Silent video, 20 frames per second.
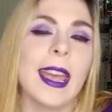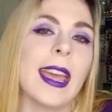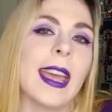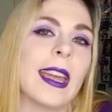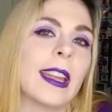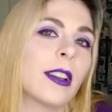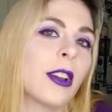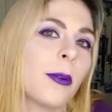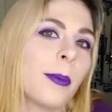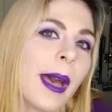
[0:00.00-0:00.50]

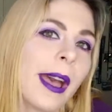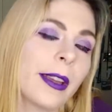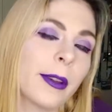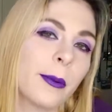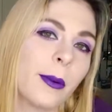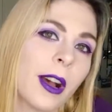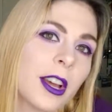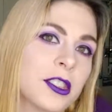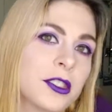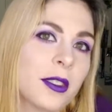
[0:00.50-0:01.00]
I'd go back
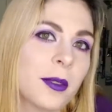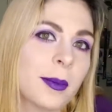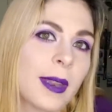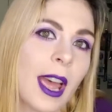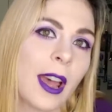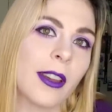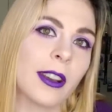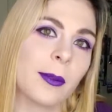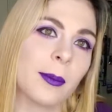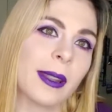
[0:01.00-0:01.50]
and watch them
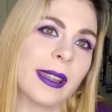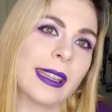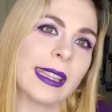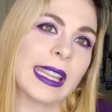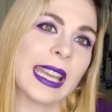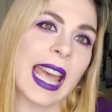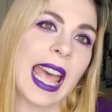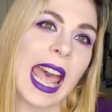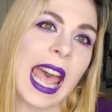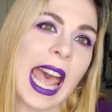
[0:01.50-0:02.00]
now, and I'm
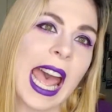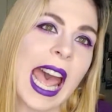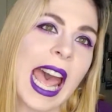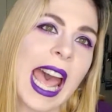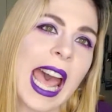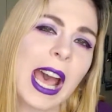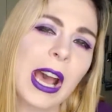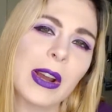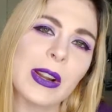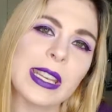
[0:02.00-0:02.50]
like,
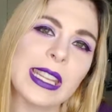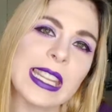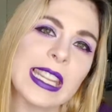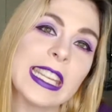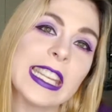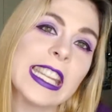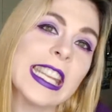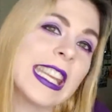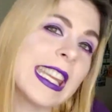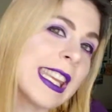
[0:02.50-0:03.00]
how
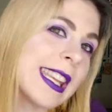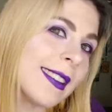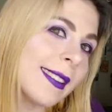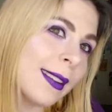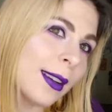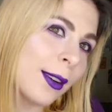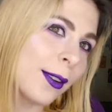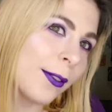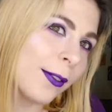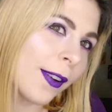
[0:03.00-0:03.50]
did he
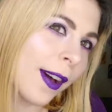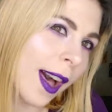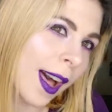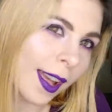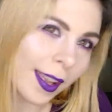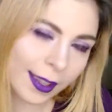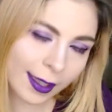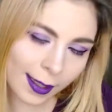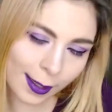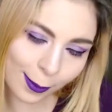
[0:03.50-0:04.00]

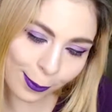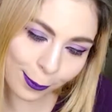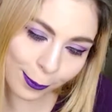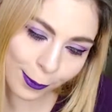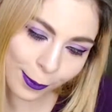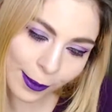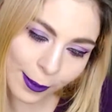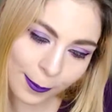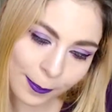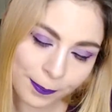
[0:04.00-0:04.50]
survive?